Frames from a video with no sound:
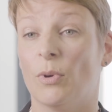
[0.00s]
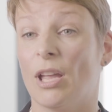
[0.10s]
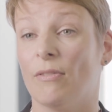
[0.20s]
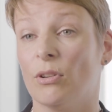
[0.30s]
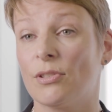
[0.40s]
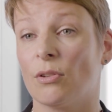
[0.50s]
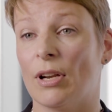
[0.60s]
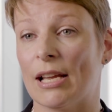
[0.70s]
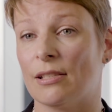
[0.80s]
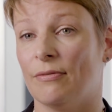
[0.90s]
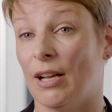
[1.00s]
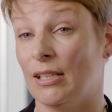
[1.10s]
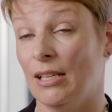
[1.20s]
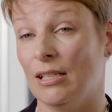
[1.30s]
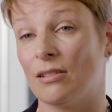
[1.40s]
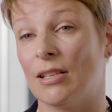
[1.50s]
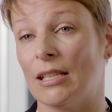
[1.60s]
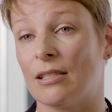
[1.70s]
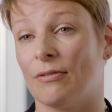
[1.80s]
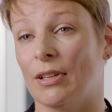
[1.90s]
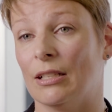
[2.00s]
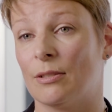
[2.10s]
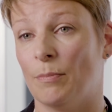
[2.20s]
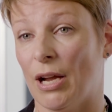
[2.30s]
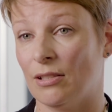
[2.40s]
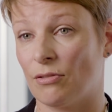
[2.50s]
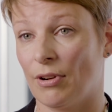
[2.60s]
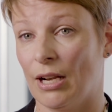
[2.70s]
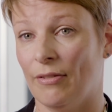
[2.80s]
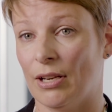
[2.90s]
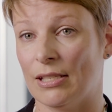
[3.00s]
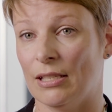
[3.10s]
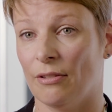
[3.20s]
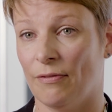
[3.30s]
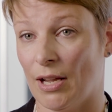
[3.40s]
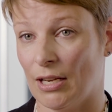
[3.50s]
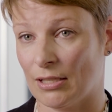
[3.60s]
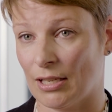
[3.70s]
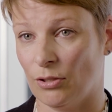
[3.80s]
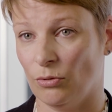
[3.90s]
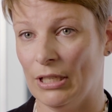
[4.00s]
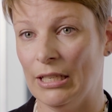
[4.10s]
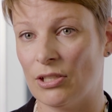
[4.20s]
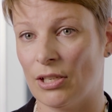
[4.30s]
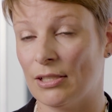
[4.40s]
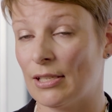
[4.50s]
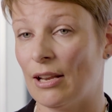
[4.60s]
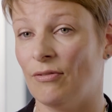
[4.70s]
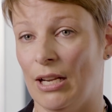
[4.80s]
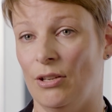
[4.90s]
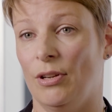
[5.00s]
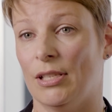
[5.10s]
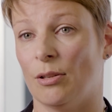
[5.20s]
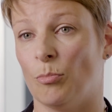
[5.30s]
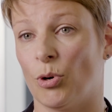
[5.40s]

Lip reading: We have also classified each data field by its relevance in the financial due diligence and valuation